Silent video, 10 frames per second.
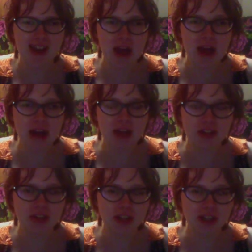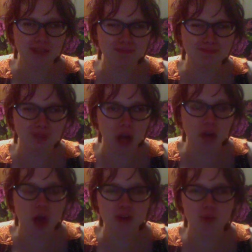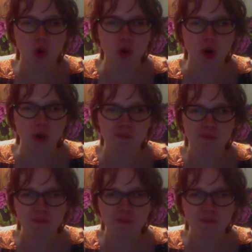and um, a lot more